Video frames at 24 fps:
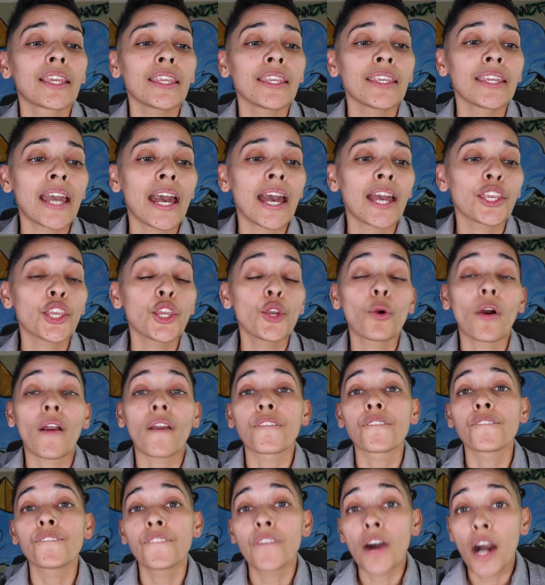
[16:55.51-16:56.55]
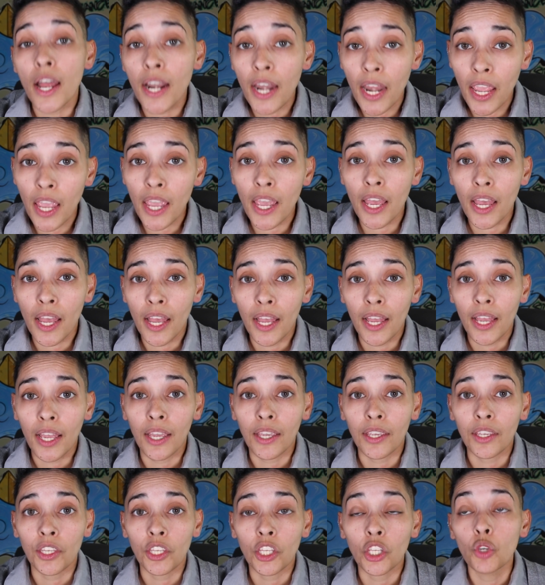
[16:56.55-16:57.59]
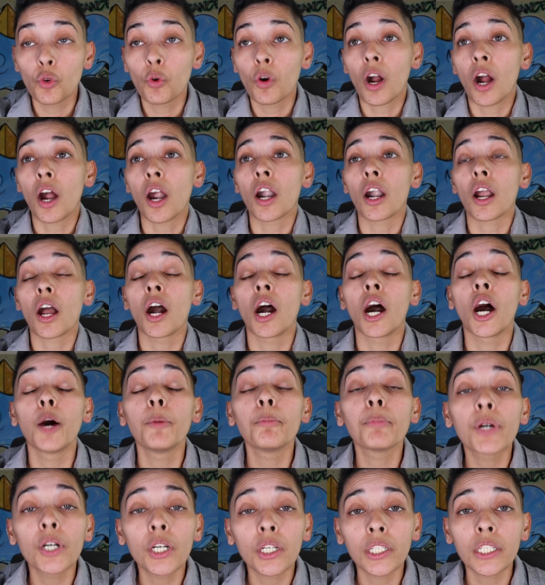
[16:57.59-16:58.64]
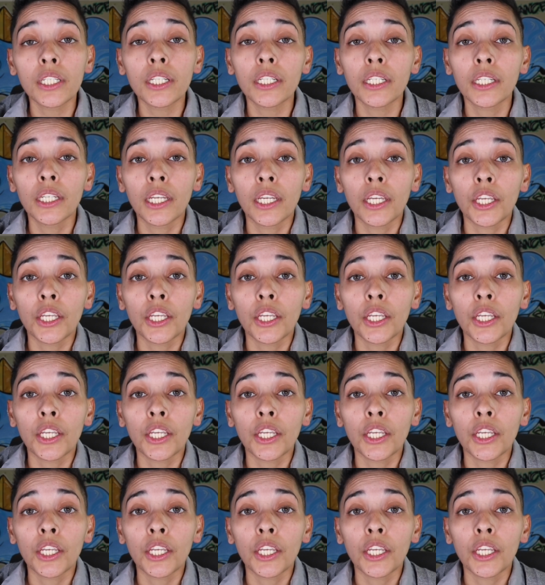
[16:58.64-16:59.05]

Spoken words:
yet you are funny, you are humble,